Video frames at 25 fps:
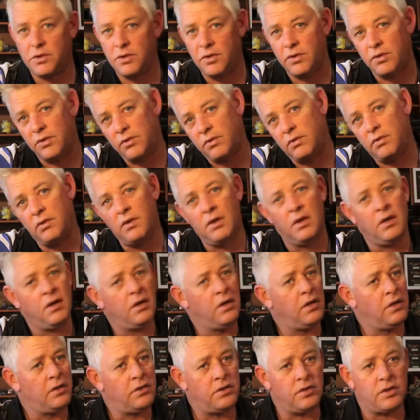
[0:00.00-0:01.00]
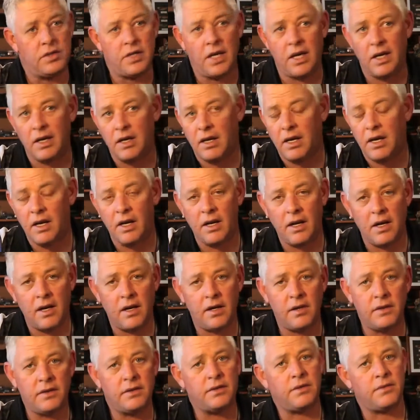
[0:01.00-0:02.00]
2 to 10
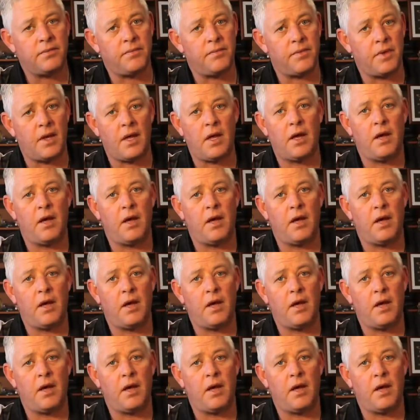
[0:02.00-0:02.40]
kilos,